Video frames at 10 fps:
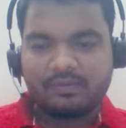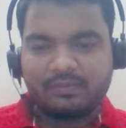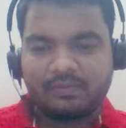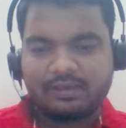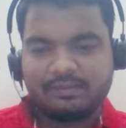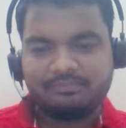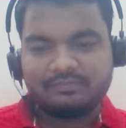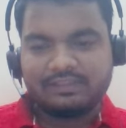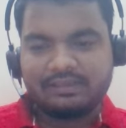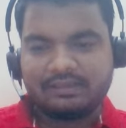Okay,
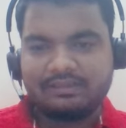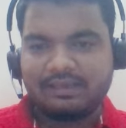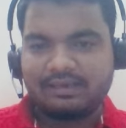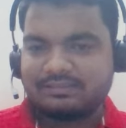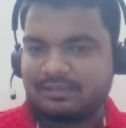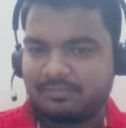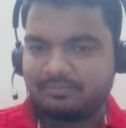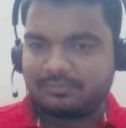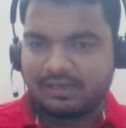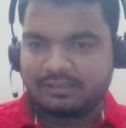there are
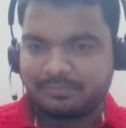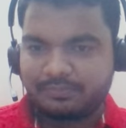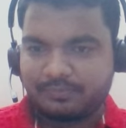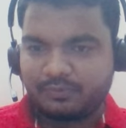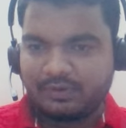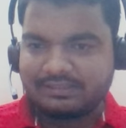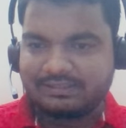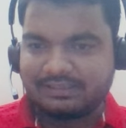some other points.